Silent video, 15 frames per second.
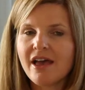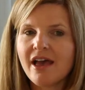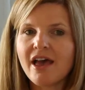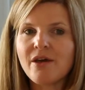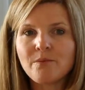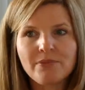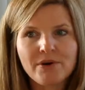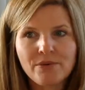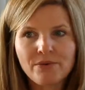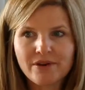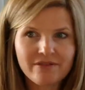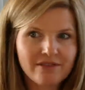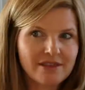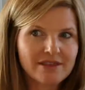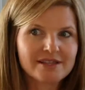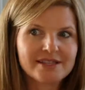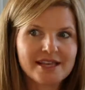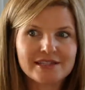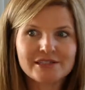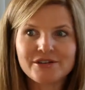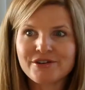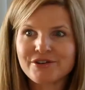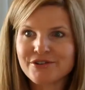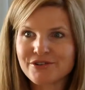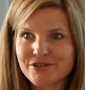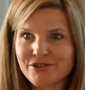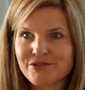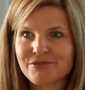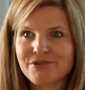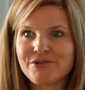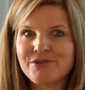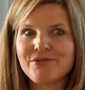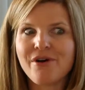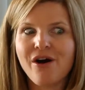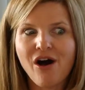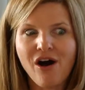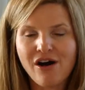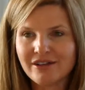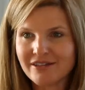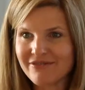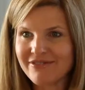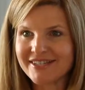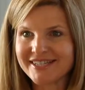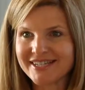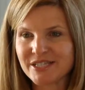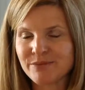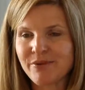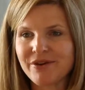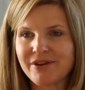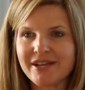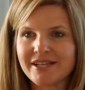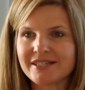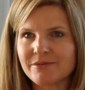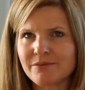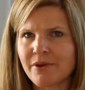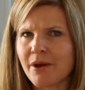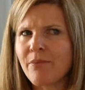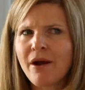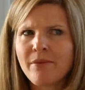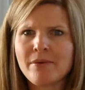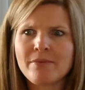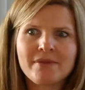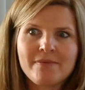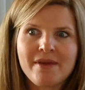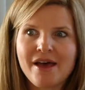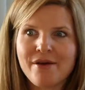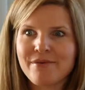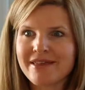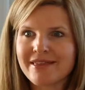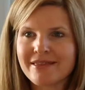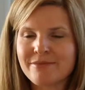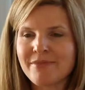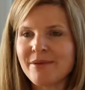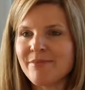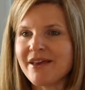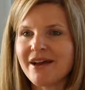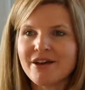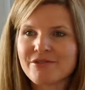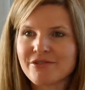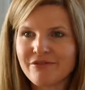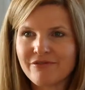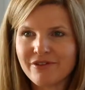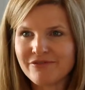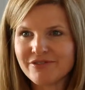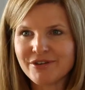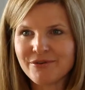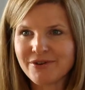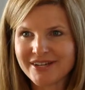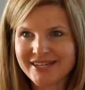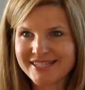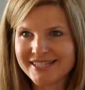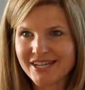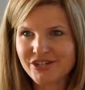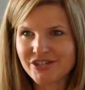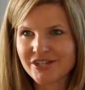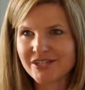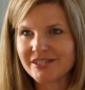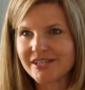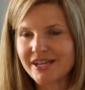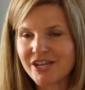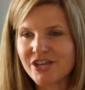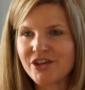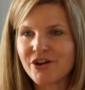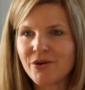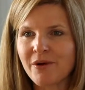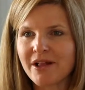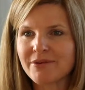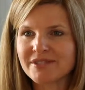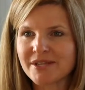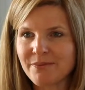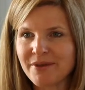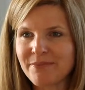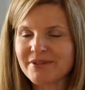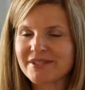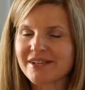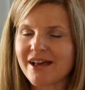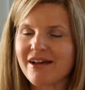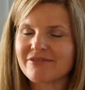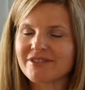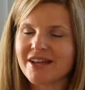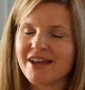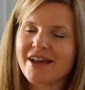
But one of the things I learned through all of this experience, and I probably met with maybe 150 organizations a year while I was at PeopleSoft,